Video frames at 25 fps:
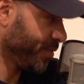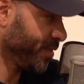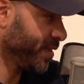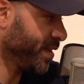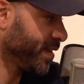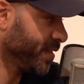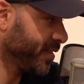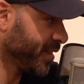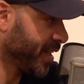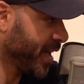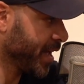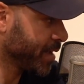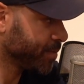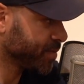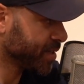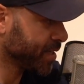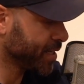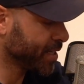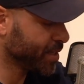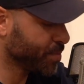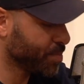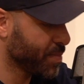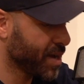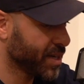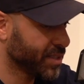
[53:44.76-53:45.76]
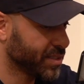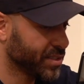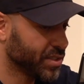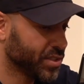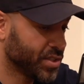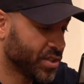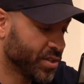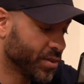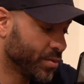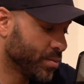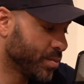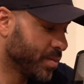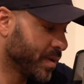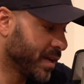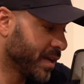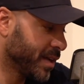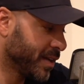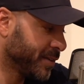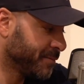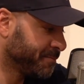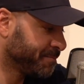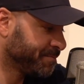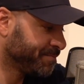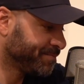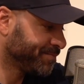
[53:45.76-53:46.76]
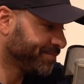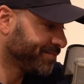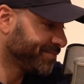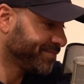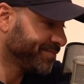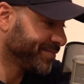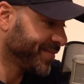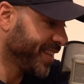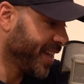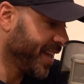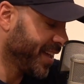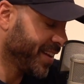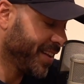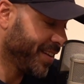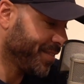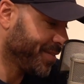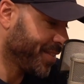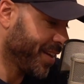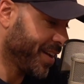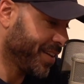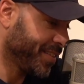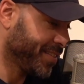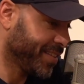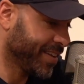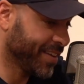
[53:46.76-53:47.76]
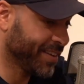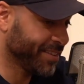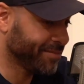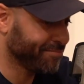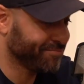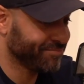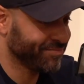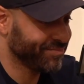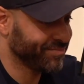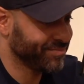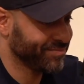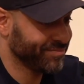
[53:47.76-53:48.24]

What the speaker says: for games of this magnitude. But yeah, I think